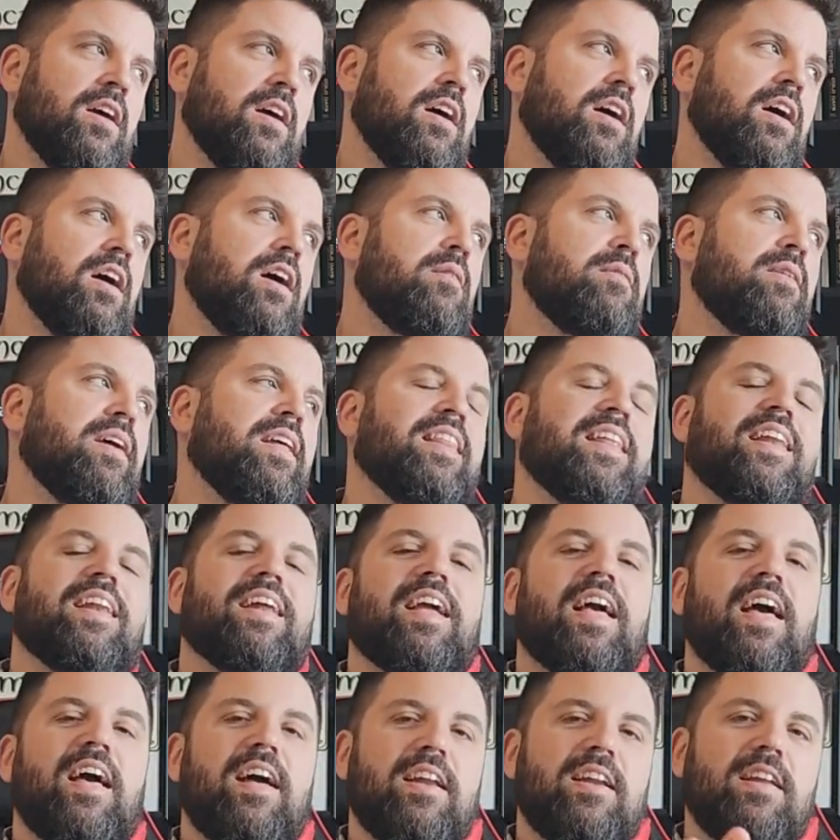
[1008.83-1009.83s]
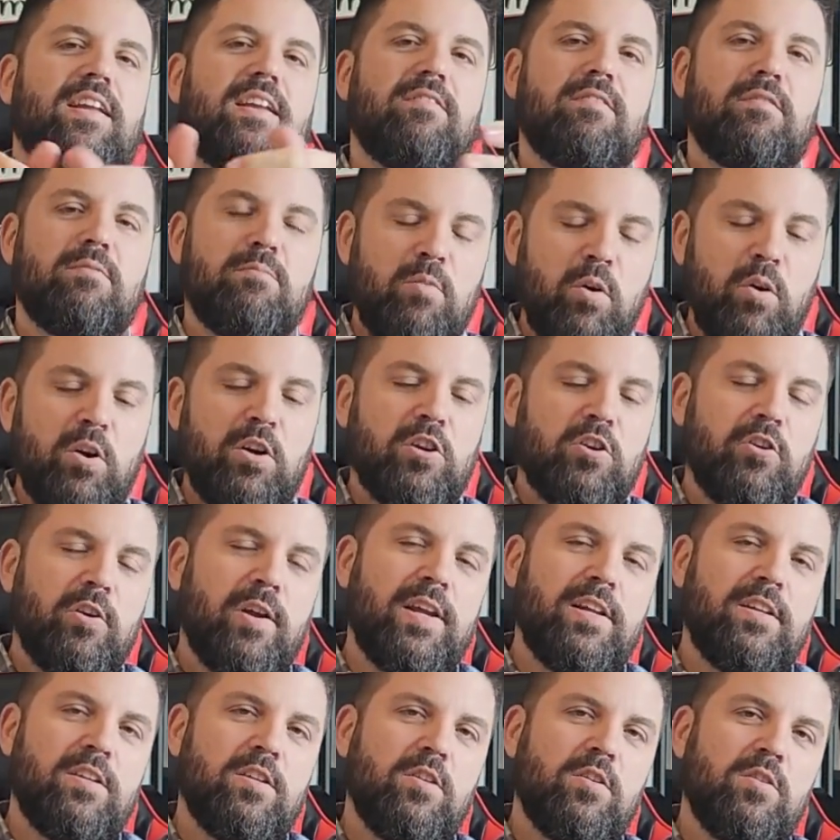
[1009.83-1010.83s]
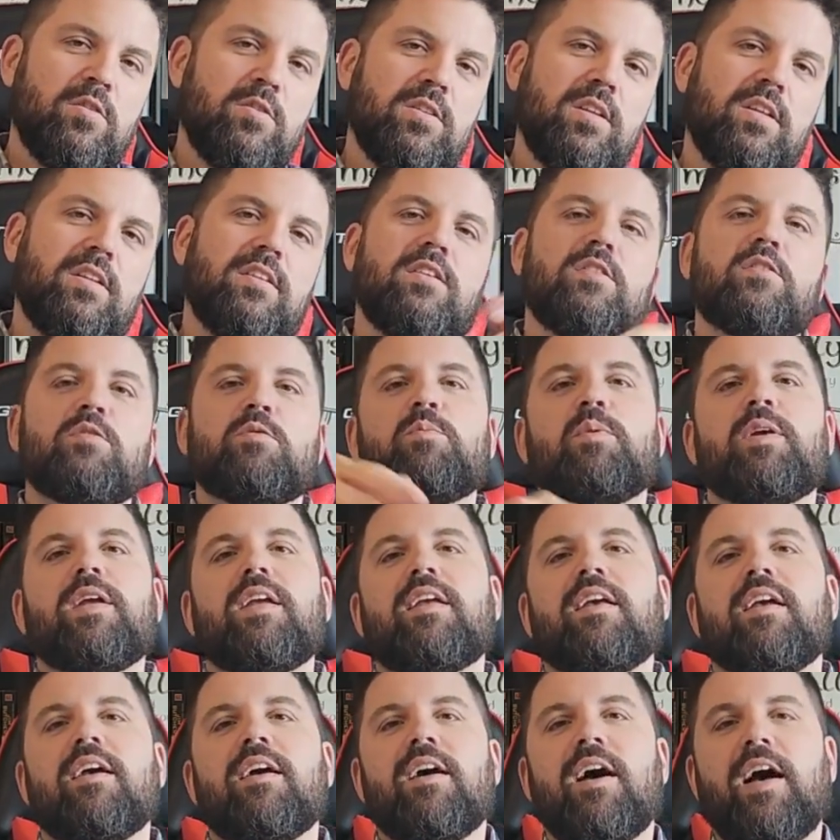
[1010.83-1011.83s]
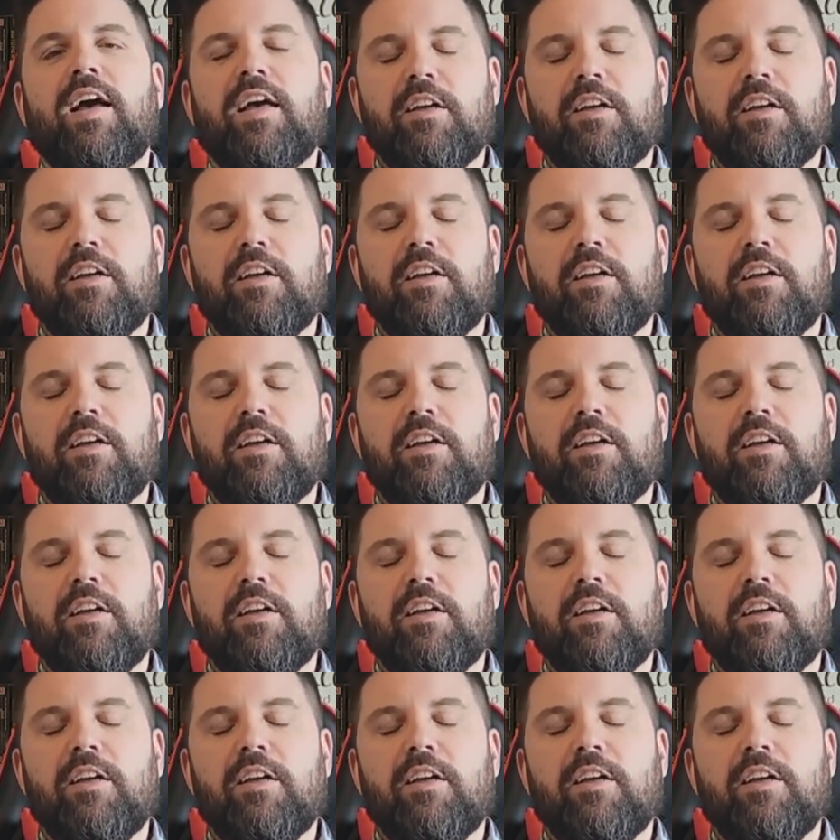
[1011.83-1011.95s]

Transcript: And then I got even more great news this week.